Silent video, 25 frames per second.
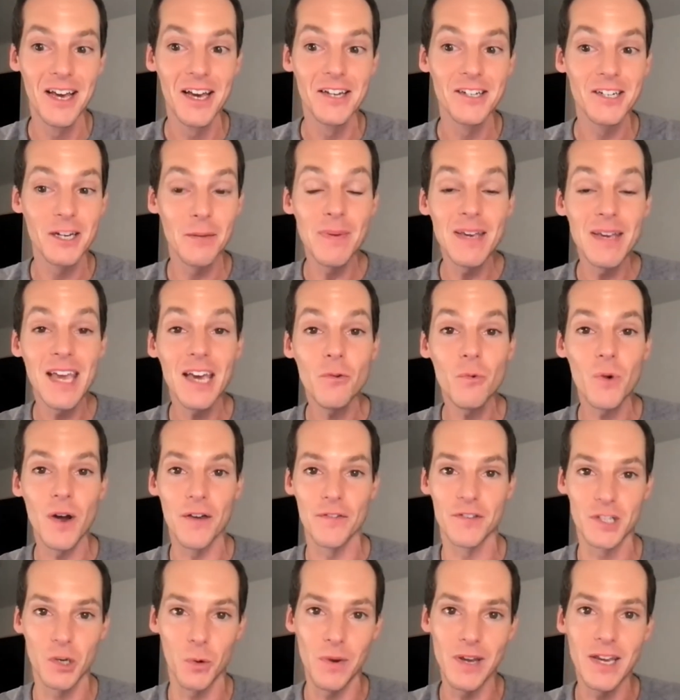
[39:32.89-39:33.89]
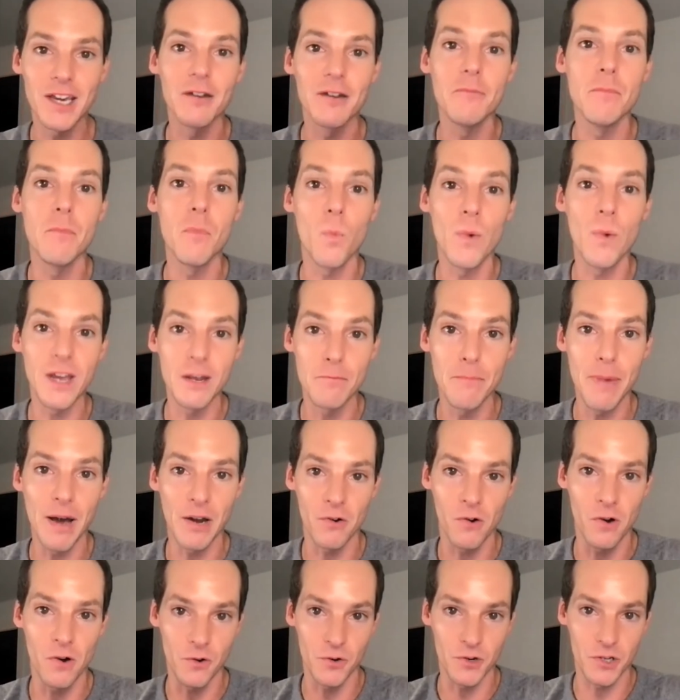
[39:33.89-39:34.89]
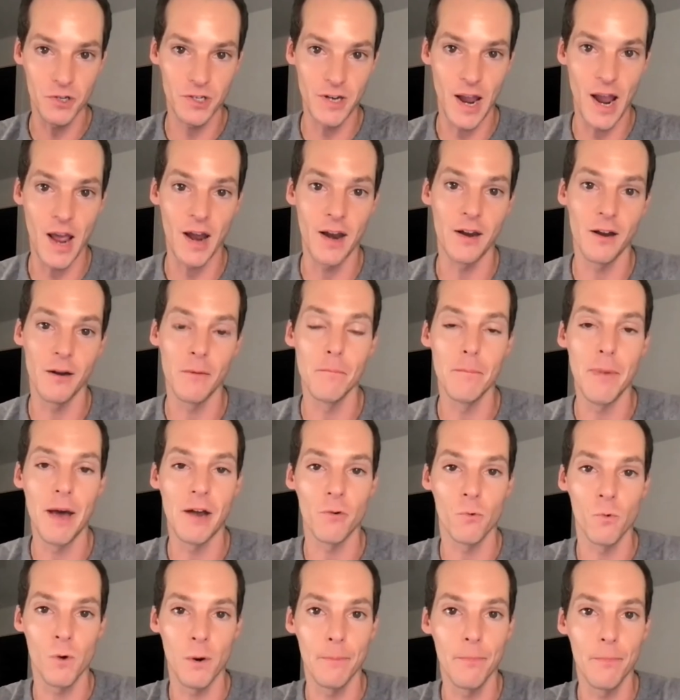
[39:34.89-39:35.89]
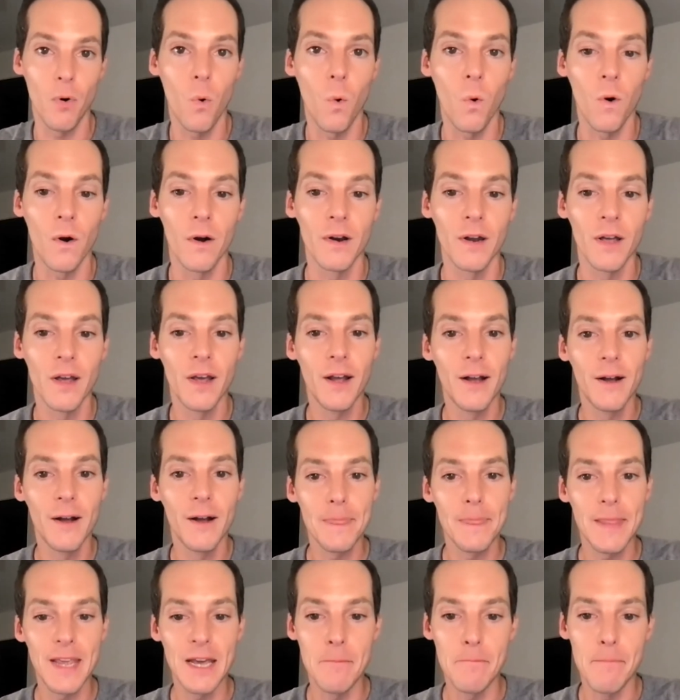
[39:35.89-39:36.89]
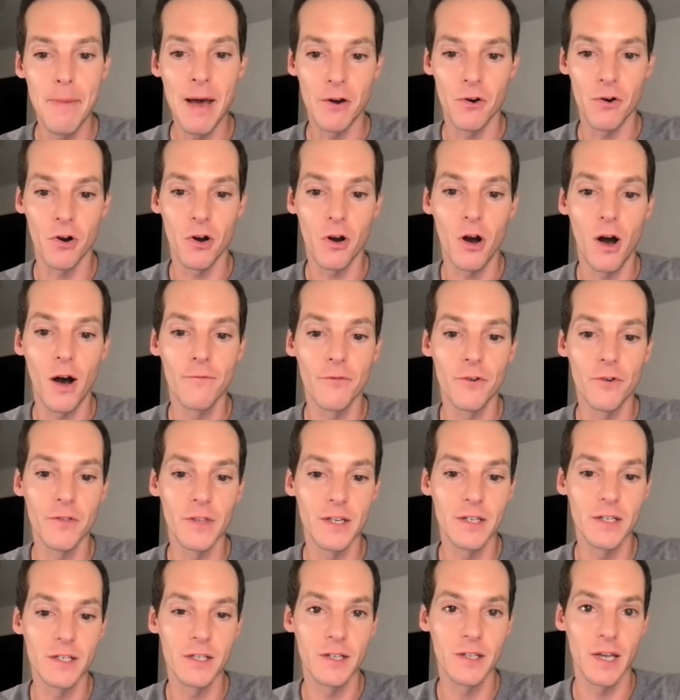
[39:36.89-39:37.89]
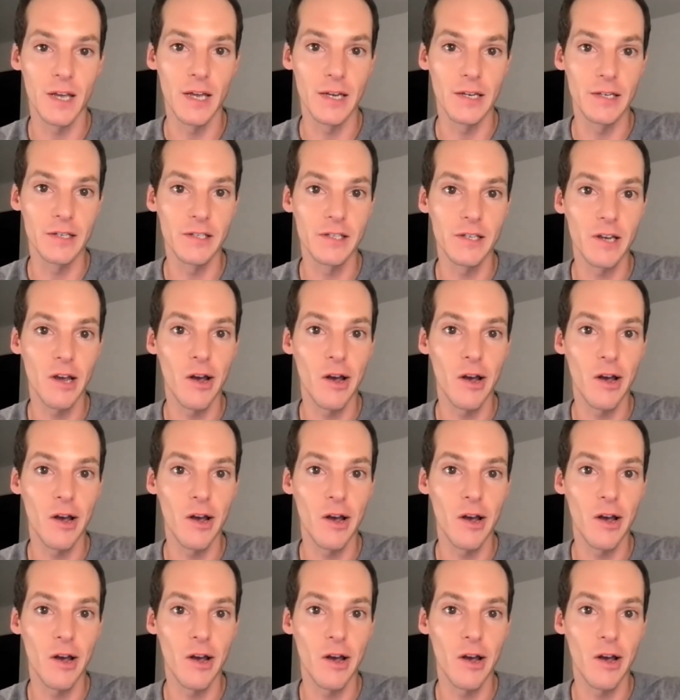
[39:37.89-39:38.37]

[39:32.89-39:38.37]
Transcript: to begin with, so we can we can better understand and better report and better cover these things.